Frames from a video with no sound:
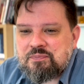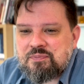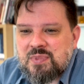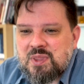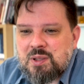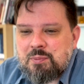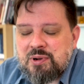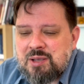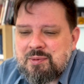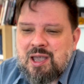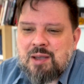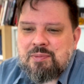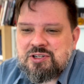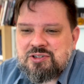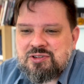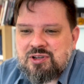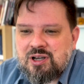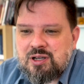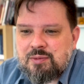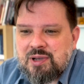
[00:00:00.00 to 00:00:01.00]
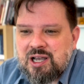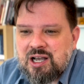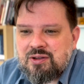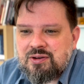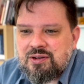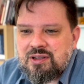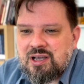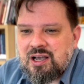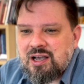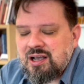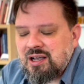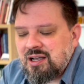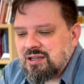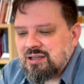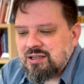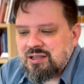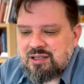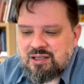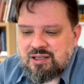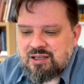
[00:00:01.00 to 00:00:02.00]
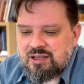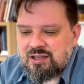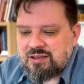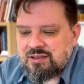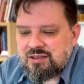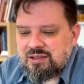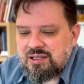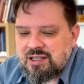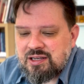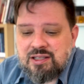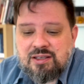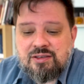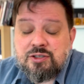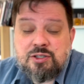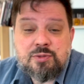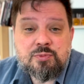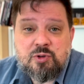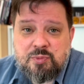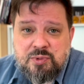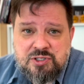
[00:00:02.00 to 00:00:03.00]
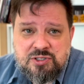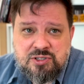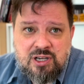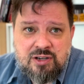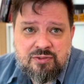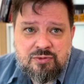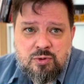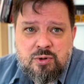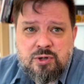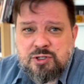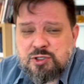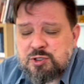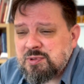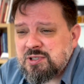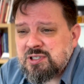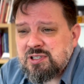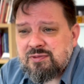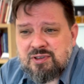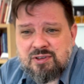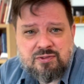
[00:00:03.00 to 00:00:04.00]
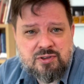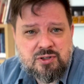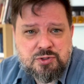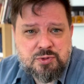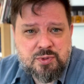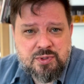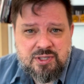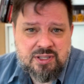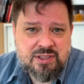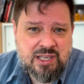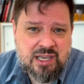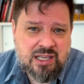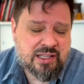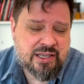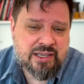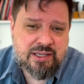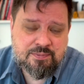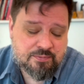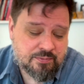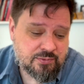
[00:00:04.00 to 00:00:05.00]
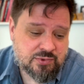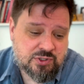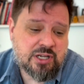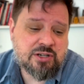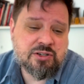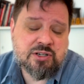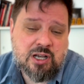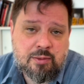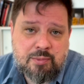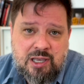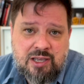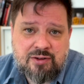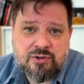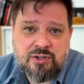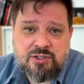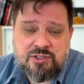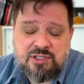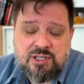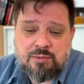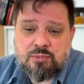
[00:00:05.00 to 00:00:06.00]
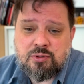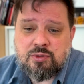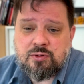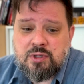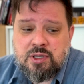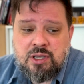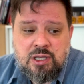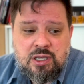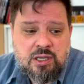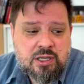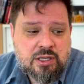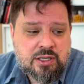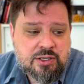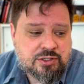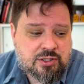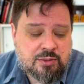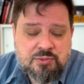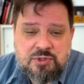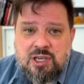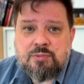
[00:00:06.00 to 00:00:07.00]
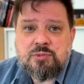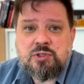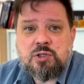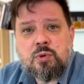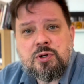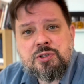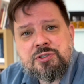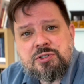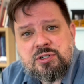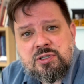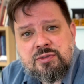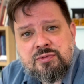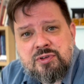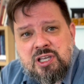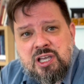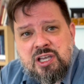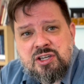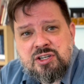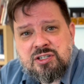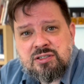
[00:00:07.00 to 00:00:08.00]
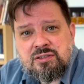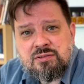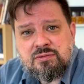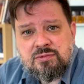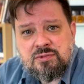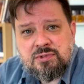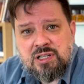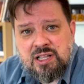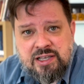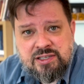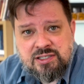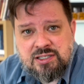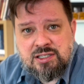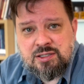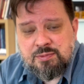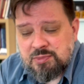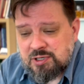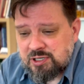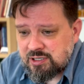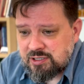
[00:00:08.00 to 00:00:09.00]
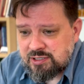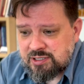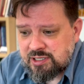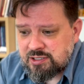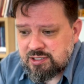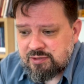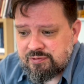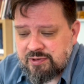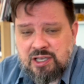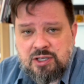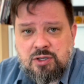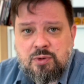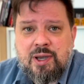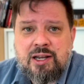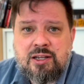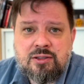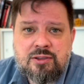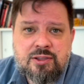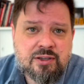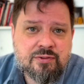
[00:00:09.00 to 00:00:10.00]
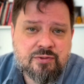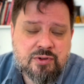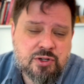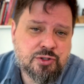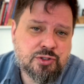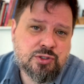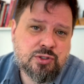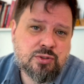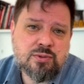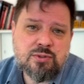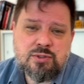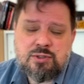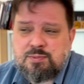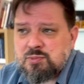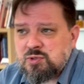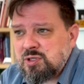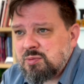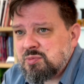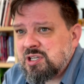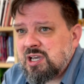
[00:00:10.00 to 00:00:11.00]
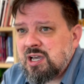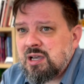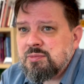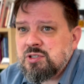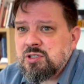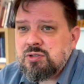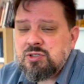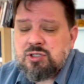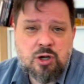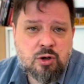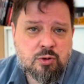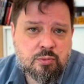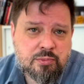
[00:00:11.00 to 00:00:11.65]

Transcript: But I'm happy to talk about any of this movement stuff or specific fields within that, like stage combat, for example. Sometimes you want certification classes because that's a value-added thing for your students. Sometimes you don't